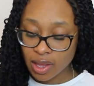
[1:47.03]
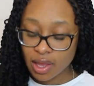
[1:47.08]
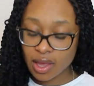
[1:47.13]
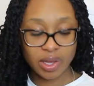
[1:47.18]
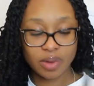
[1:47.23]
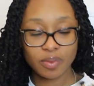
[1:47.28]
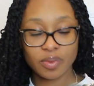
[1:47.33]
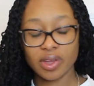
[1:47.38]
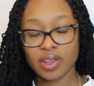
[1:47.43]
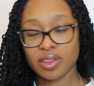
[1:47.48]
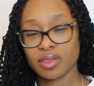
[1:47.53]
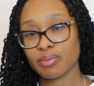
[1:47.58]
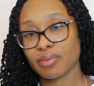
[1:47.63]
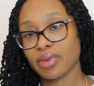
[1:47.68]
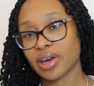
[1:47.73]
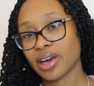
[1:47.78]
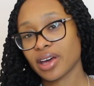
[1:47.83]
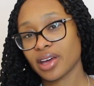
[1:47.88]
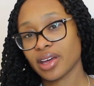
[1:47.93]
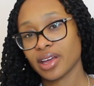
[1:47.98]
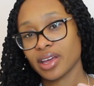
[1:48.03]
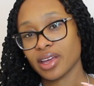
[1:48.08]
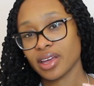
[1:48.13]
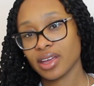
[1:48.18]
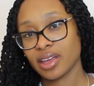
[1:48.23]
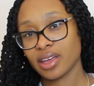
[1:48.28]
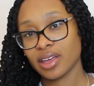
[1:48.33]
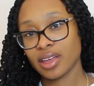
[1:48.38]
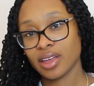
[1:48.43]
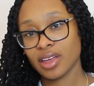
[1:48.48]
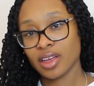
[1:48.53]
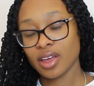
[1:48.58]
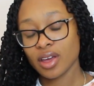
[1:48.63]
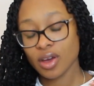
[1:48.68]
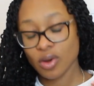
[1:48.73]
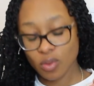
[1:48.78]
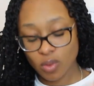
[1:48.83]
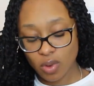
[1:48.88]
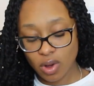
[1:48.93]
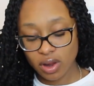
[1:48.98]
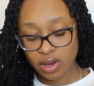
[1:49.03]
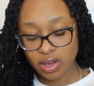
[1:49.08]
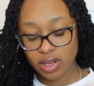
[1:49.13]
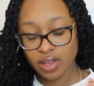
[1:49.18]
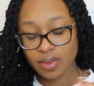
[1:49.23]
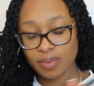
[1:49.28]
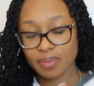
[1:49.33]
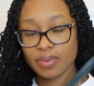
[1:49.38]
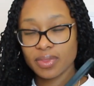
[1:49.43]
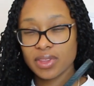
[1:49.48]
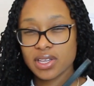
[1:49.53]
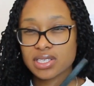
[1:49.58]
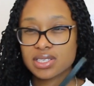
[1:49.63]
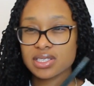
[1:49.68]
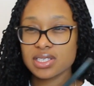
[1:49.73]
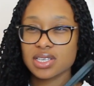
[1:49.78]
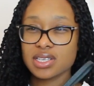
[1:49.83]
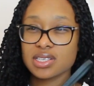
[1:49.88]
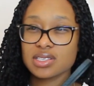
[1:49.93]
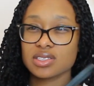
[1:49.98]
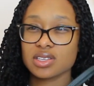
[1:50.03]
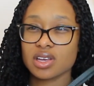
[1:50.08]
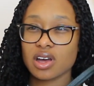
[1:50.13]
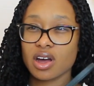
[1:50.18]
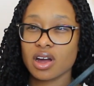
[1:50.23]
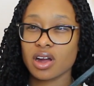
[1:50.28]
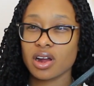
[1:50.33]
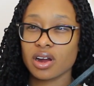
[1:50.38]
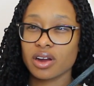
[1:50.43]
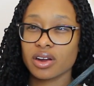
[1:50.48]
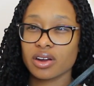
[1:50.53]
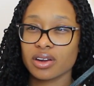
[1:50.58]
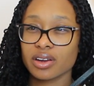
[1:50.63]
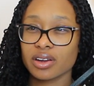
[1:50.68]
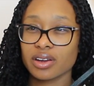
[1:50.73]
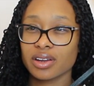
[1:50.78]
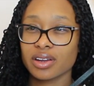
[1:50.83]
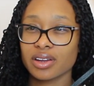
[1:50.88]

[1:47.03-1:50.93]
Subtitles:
With my wallet, this is I